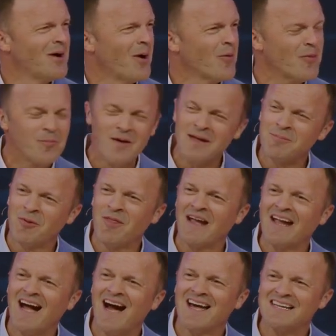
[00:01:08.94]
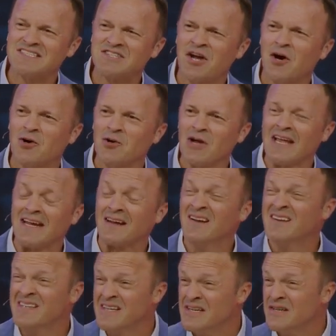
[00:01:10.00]
are the people that God is calling
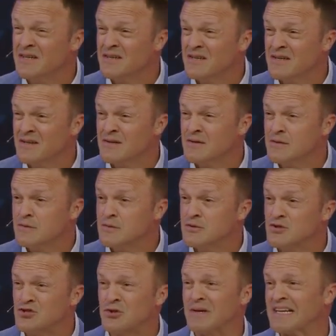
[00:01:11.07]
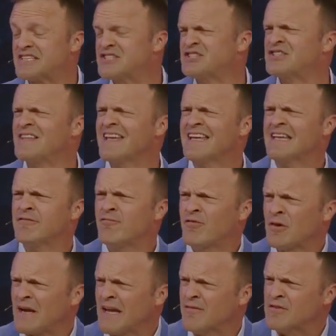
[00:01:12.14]
to extend
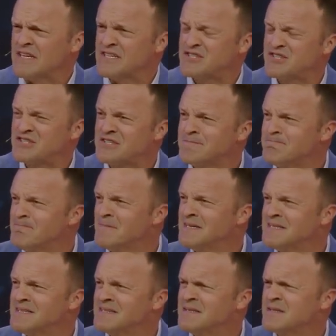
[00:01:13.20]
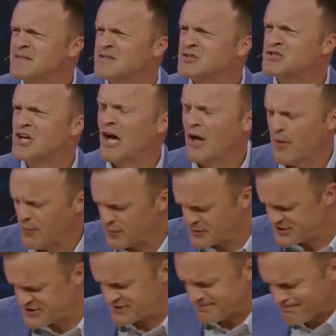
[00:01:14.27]
forgiveness to
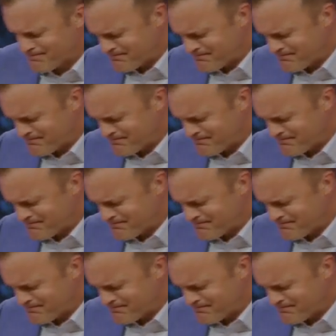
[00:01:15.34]
others.